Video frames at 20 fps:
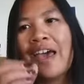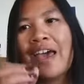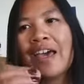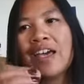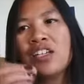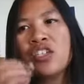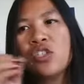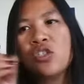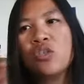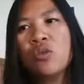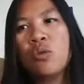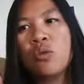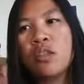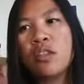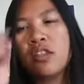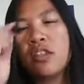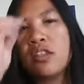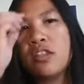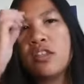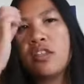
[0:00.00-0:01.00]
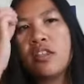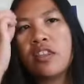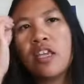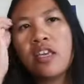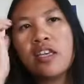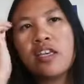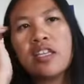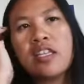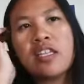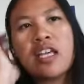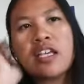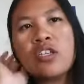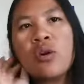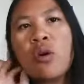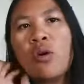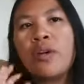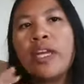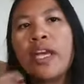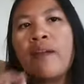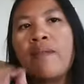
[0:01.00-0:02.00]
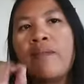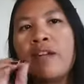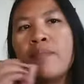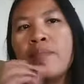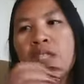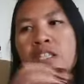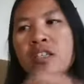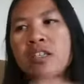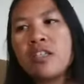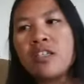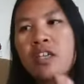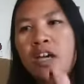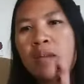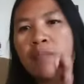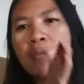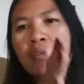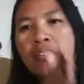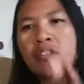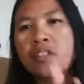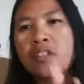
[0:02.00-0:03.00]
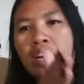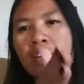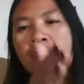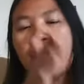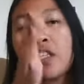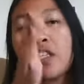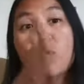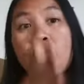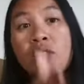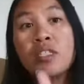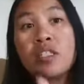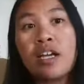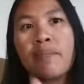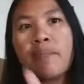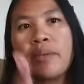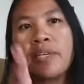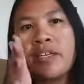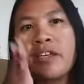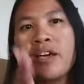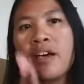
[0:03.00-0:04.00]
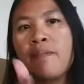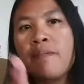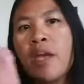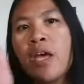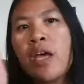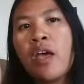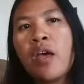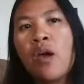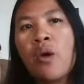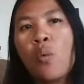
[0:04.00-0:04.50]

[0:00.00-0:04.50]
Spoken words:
As you thinking that you only have limited time of stuff and you start become